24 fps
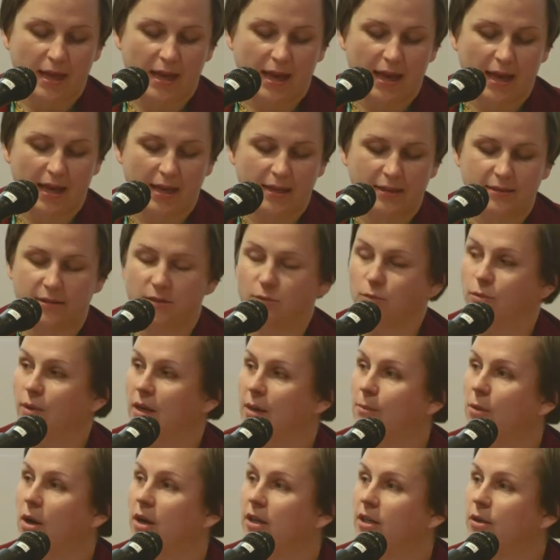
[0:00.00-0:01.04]
And what
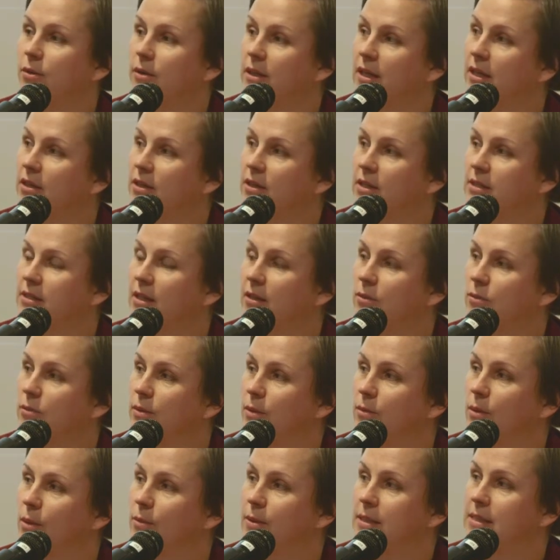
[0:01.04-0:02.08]
I'm arguing here is that
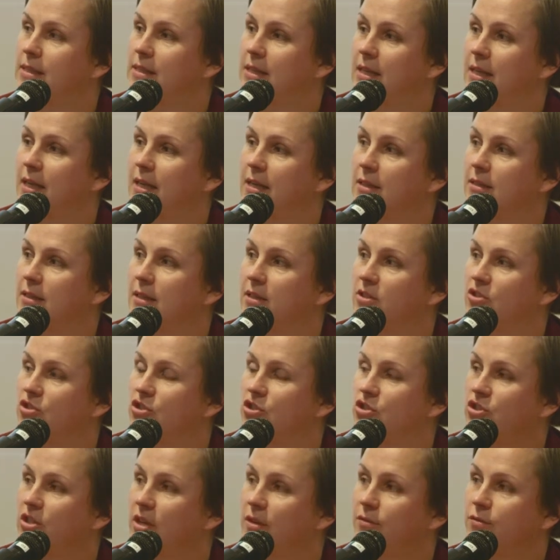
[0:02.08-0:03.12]
what we see is this
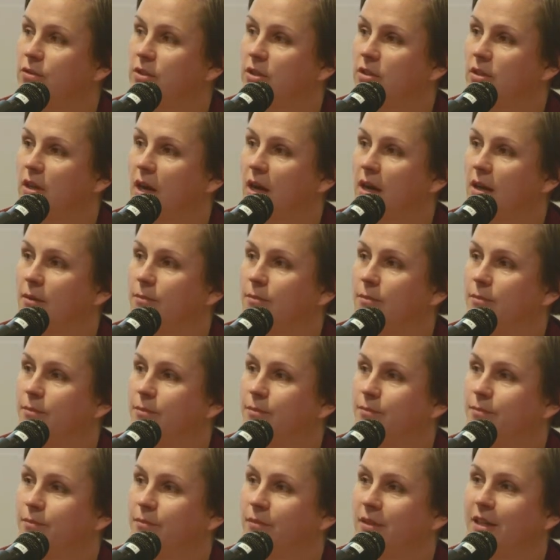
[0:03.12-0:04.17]
shift.
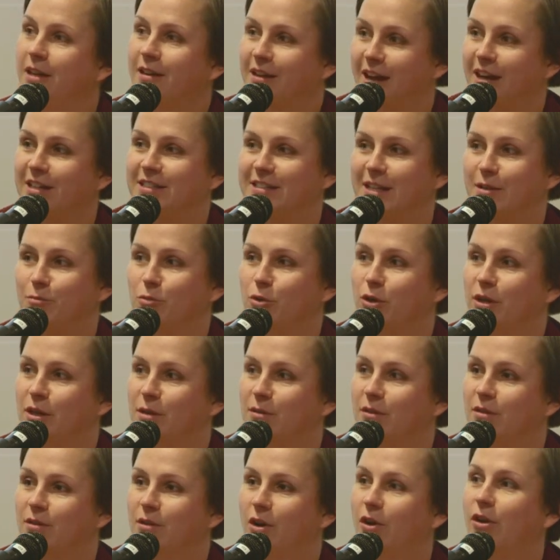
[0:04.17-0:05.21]
I'll say more in it.
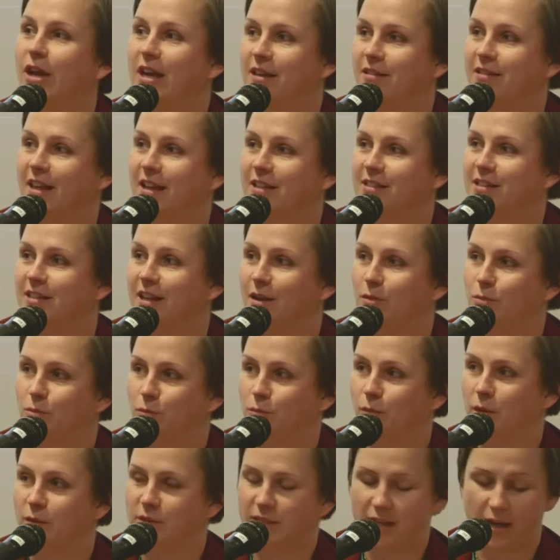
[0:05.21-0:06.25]
Okay, thanks. Yeah,
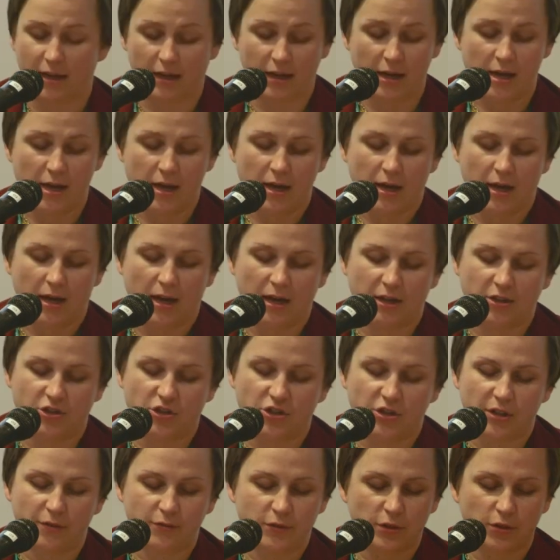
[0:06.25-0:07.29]
one sec.
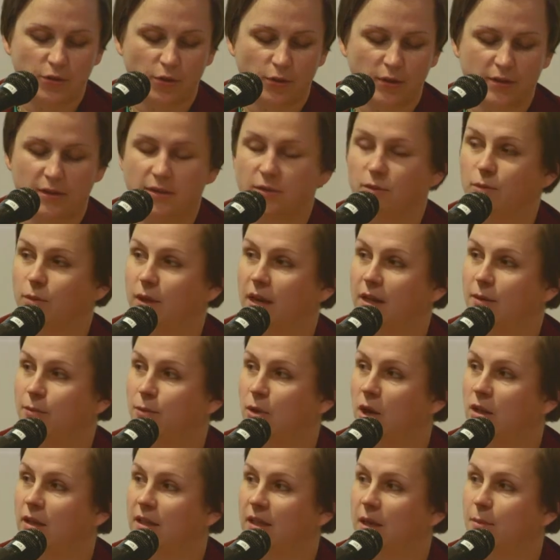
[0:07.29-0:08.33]
Shift towards what I'm
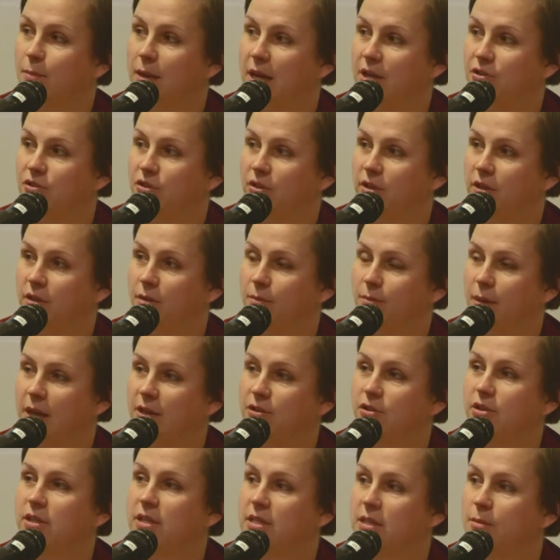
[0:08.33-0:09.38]
calling a
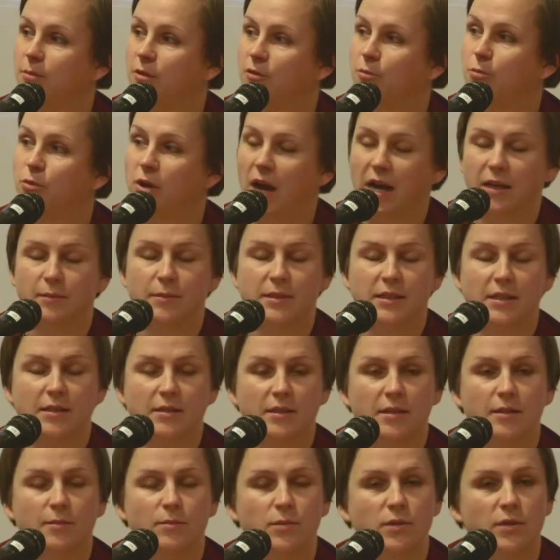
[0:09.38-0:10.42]
patriotism of
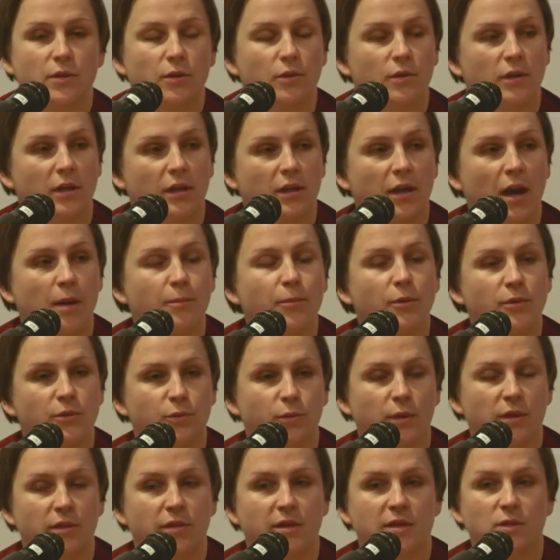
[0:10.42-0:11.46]
pragmatism. So coupled
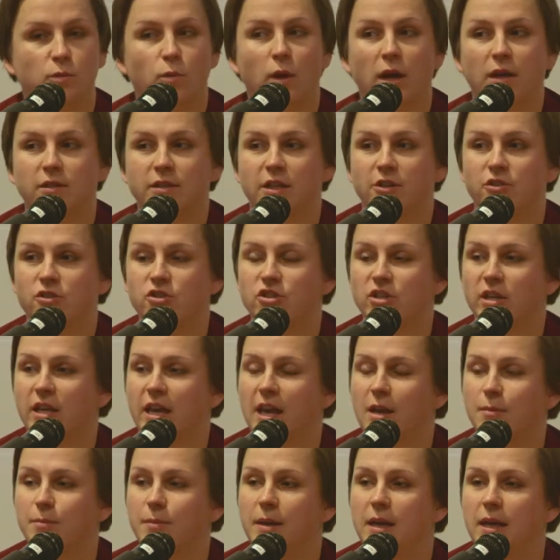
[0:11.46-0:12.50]
with this Wild Energy
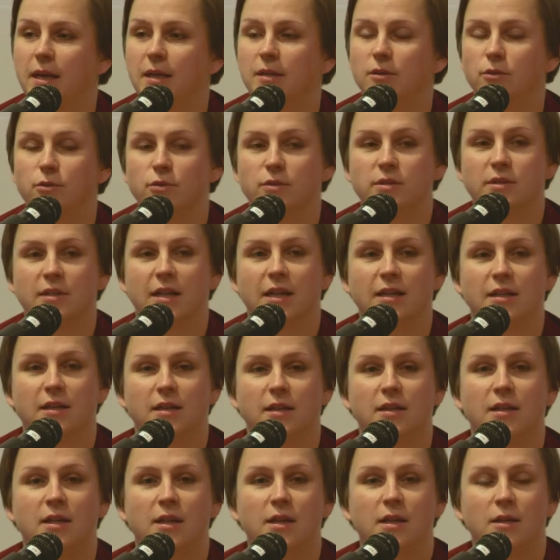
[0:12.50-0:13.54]
campaign,
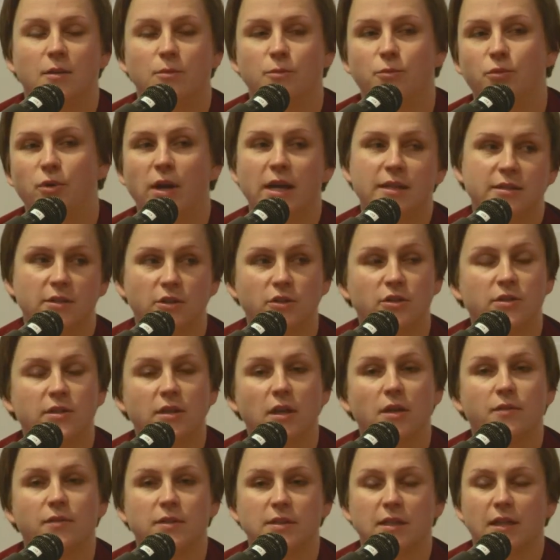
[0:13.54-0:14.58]
Ruslana branded
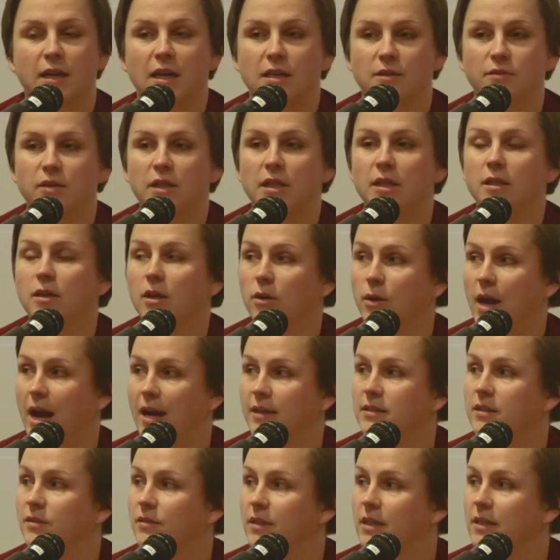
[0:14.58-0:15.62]
herself as a kind of
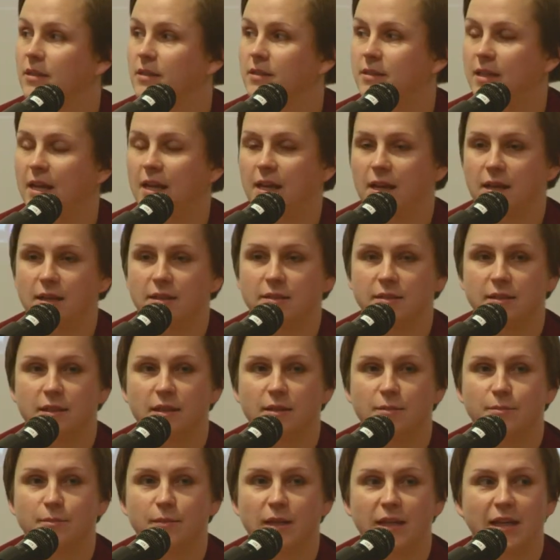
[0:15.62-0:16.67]
eco-activist. And
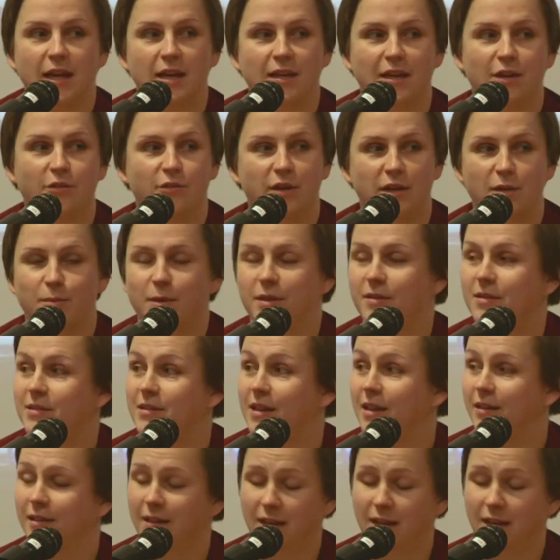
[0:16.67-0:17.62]
again, I write about this at